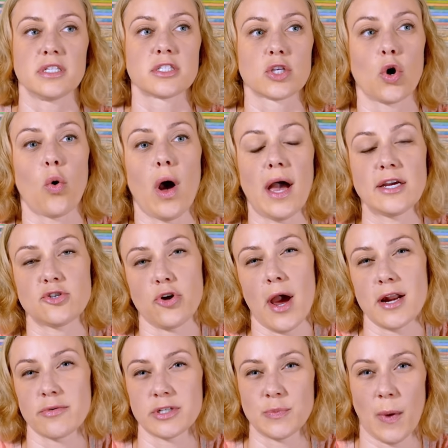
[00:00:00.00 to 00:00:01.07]
And so I
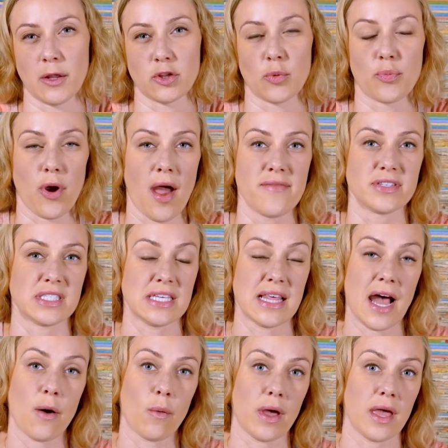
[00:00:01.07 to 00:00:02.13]
try to respect their privacy
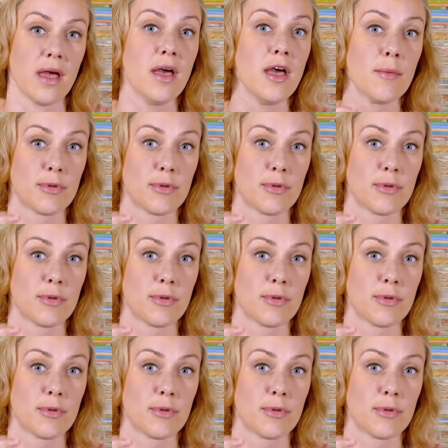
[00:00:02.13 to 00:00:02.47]
that way.